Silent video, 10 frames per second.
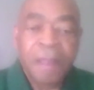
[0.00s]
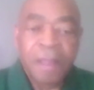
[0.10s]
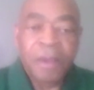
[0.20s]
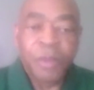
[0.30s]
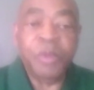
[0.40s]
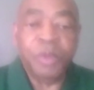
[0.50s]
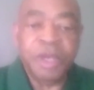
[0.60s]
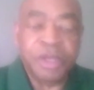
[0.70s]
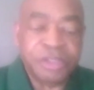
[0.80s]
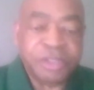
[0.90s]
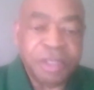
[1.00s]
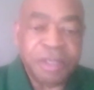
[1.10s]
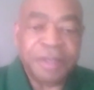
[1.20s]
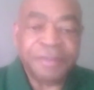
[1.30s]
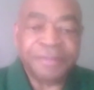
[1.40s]
We
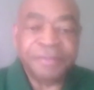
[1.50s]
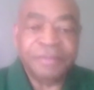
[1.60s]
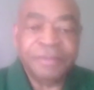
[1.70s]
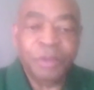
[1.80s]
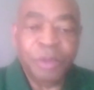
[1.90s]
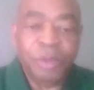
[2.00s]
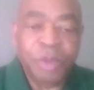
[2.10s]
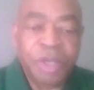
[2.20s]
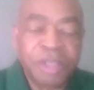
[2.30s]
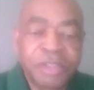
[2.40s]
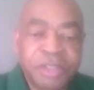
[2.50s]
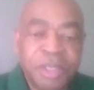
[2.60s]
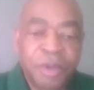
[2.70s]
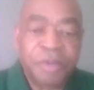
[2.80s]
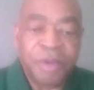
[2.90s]
understood. We understood
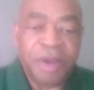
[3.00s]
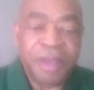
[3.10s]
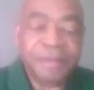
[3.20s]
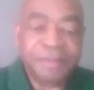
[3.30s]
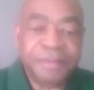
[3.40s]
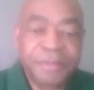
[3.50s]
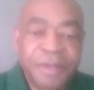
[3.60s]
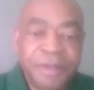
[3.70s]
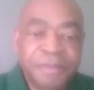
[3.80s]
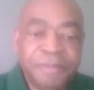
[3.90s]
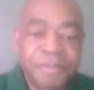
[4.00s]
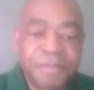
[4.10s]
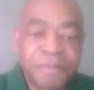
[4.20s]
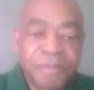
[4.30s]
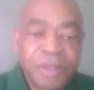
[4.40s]
it wasn't right, um,
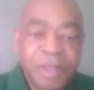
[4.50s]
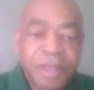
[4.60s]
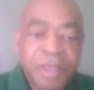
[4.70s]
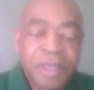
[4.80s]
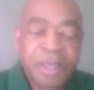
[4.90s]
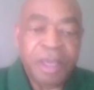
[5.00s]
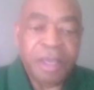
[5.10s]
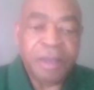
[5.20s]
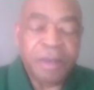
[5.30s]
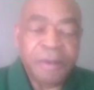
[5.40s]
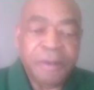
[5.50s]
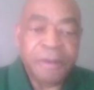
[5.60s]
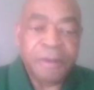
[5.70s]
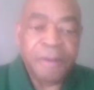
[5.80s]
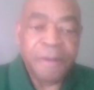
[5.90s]
and
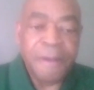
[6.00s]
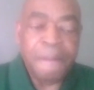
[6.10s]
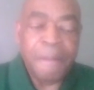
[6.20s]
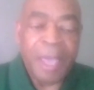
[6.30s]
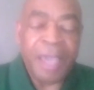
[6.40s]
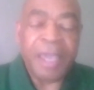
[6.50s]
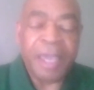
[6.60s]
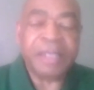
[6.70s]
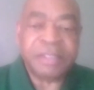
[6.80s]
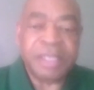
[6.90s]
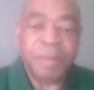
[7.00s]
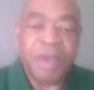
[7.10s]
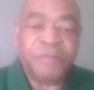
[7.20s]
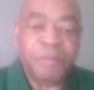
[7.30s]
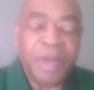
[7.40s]
I can say
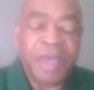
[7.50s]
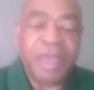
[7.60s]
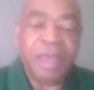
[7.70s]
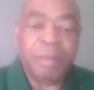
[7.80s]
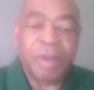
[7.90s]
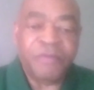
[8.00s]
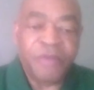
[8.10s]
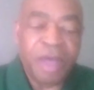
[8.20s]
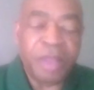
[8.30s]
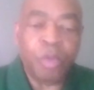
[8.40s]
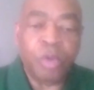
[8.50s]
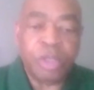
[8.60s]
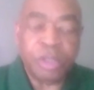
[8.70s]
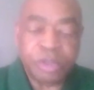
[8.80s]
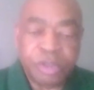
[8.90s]
my father
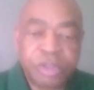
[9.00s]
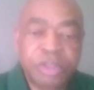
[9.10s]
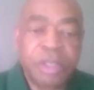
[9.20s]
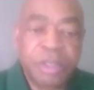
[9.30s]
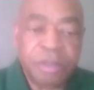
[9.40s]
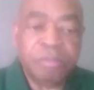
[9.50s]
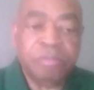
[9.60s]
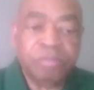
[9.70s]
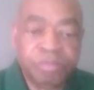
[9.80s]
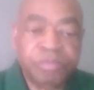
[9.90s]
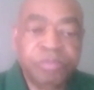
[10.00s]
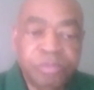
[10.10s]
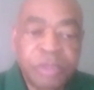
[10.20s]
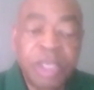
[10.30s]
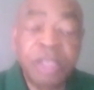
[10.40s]
was
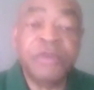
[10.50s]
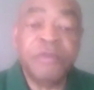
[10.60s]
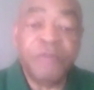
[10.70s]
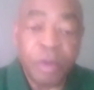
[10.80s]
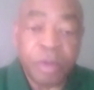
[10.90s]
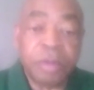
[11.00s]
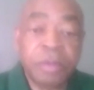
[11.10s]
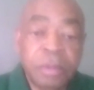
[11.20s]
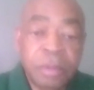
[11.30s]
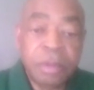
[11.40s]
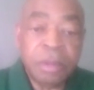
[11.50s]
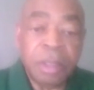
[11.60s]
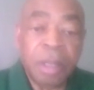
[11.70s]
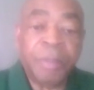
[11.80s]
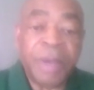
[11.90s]
he was very vocal
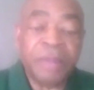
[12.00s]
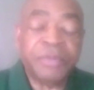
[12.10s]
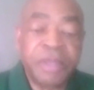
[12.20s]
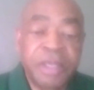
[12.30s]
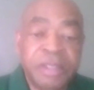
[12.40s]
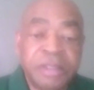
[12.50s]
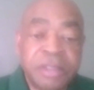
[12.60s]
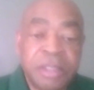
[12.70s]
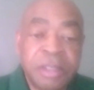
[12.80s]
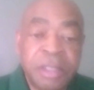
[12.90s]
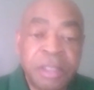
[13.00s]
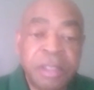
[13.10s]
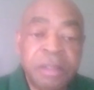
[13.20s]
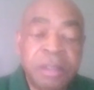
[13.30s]
about things, and he